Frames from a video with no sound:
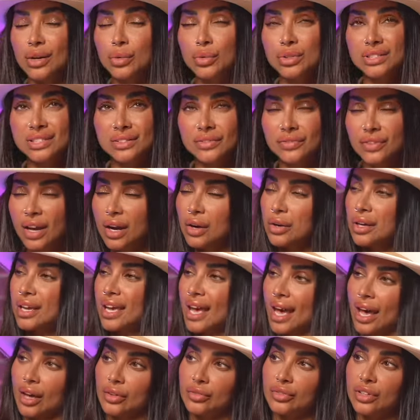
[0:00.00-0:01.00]
It was very
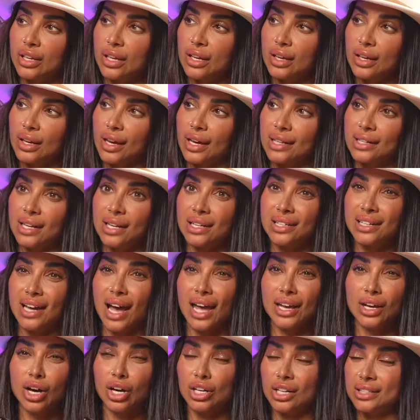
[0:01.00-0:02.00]
heavy. And
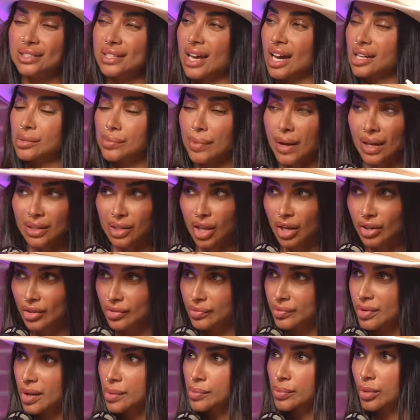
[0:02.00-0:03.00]
I got attacked by a lot
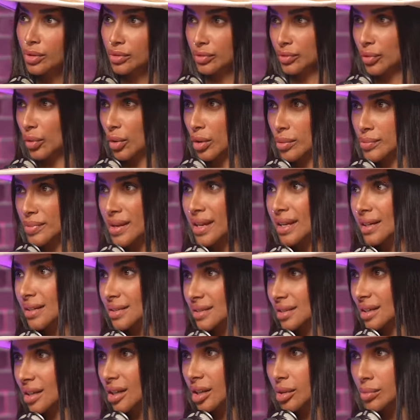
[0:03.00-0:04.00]
of people for being a
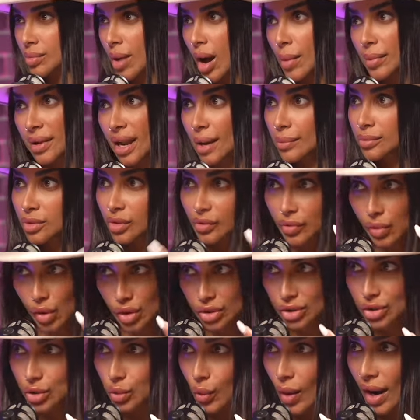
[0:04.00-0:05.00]
single mom, and I'm
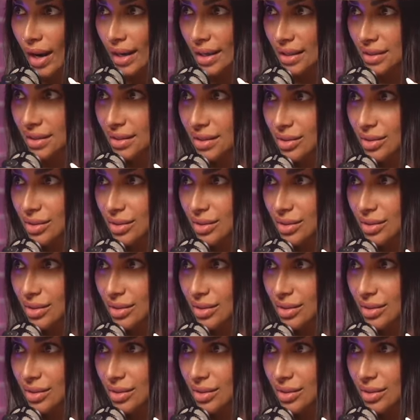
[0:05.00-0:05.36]
divorced twice.